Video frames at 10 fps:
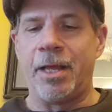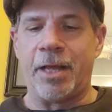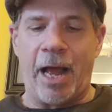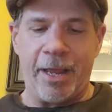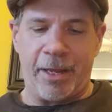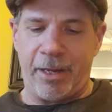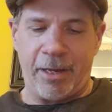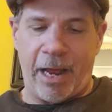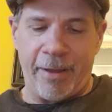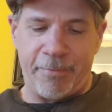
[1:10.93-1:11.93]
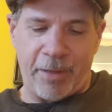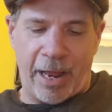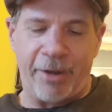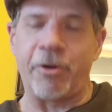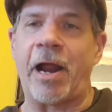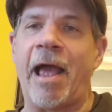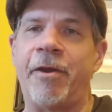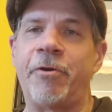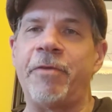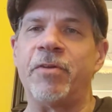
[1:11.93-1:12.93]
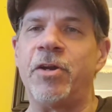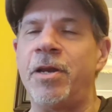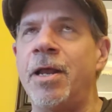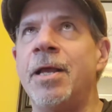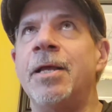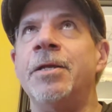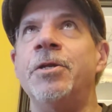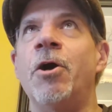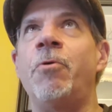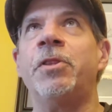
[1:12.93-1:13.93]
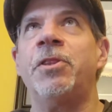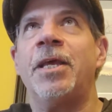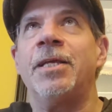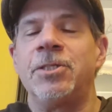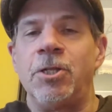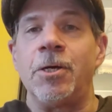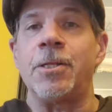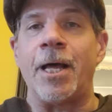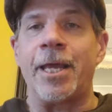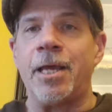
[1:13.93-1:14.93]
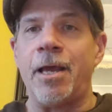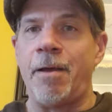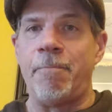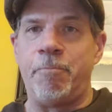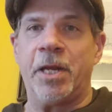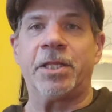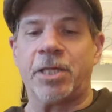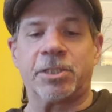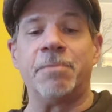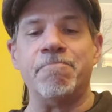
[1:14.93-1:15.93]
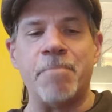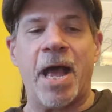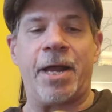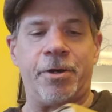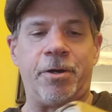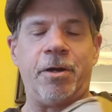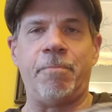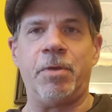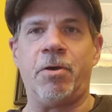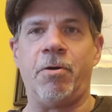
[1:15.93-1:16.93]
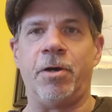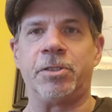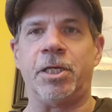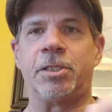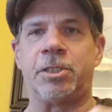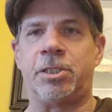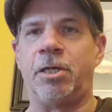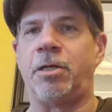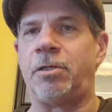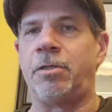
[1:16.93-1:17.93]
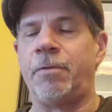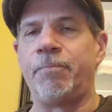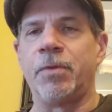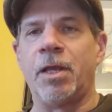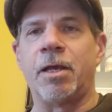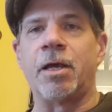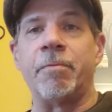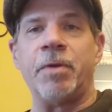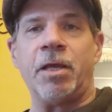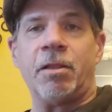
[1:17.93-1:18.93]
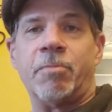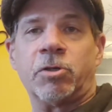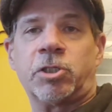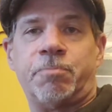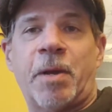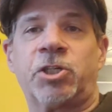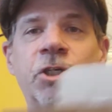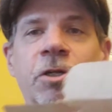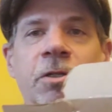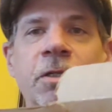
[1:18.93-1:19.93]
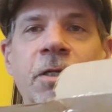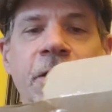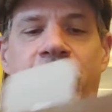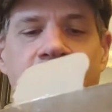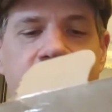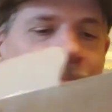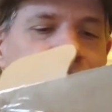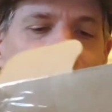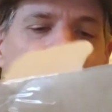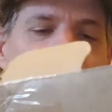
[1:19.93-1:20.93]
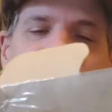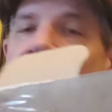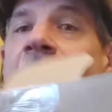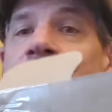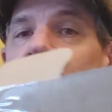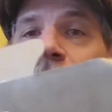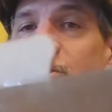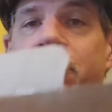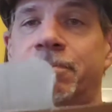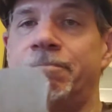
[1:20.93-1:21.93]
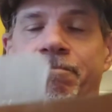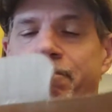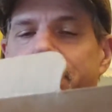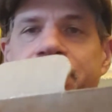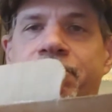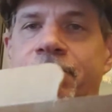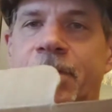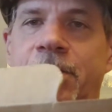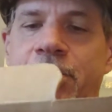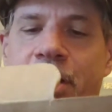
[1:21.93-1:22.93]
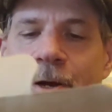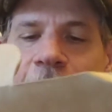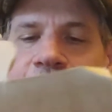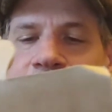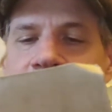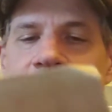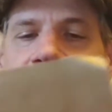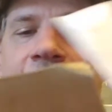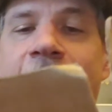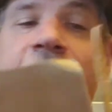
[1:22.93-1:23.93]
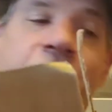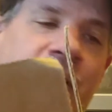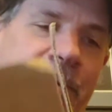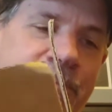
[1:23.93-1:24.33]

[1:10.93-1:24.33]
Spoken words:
I don't even know what things look like, but it doesn't matter because it's still going to be the most special of YABOs. So, anyway,